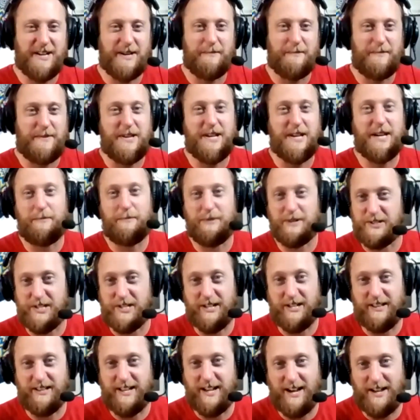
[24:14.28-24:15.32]
then you can you can put
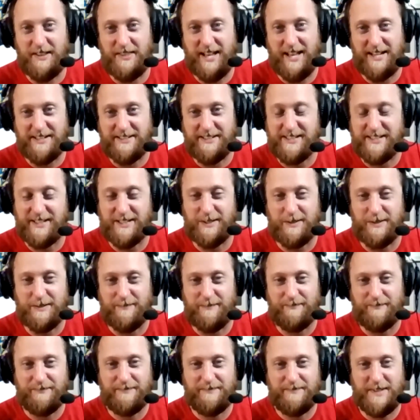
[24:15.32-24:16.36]
chili on that
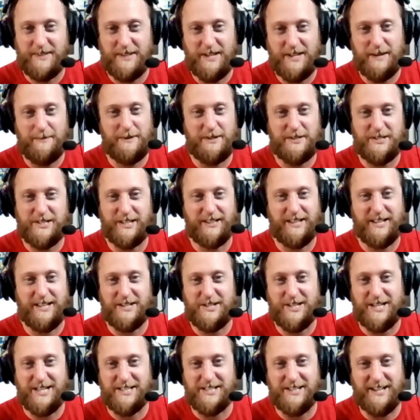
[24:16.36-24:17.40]
too. You can put chili
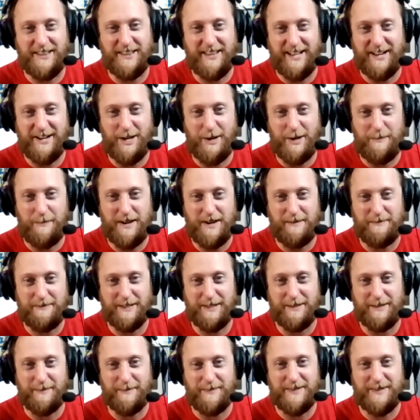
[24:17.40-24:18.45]
and cheese could. on that, no
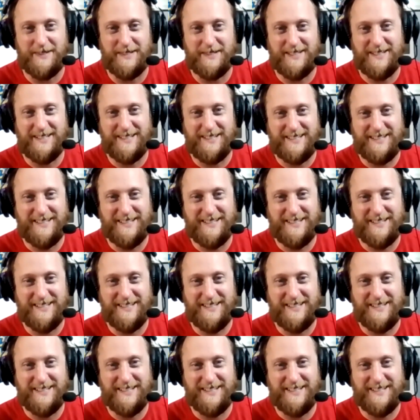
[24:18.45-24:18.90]
problem. Oh